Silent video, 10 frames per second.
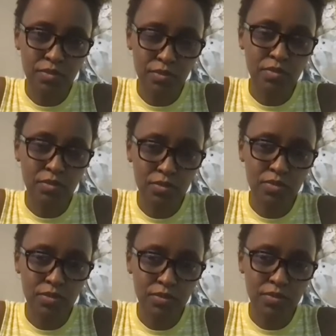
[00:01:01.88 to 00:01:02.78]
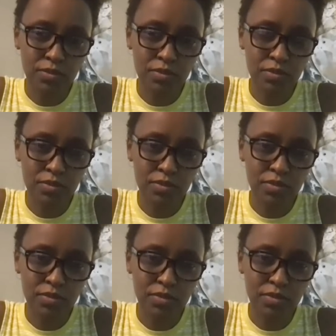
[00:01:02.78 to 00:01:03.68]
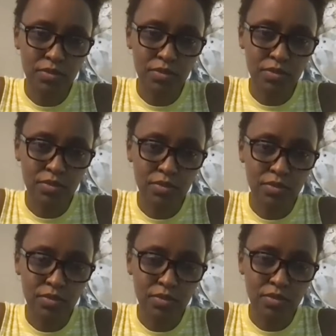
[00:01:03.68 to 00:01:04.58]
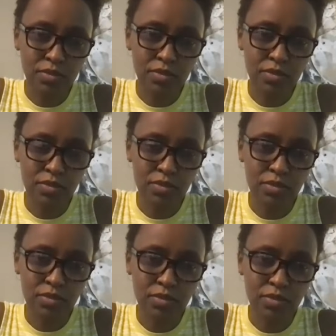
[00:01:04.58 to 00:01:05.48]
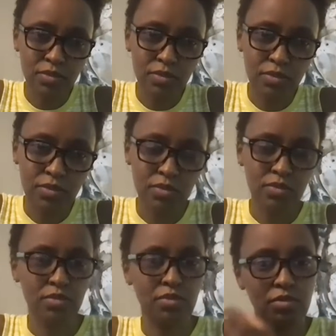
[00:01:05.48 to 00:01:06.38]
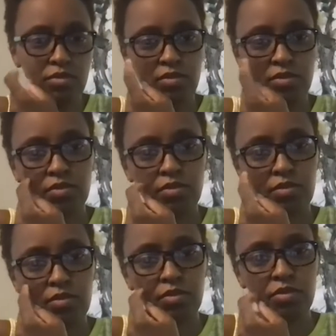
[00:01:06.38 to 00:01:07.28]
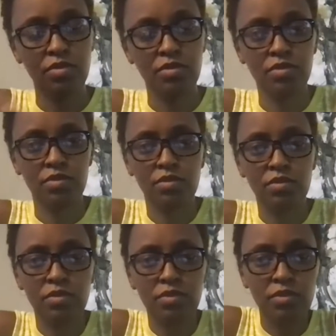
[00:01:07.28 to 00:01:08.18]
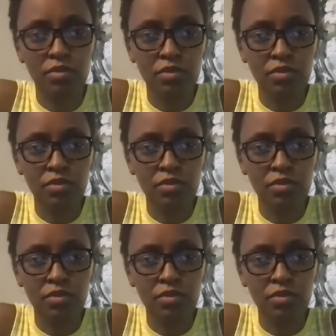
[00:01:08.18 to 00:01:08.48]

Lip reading: (silent)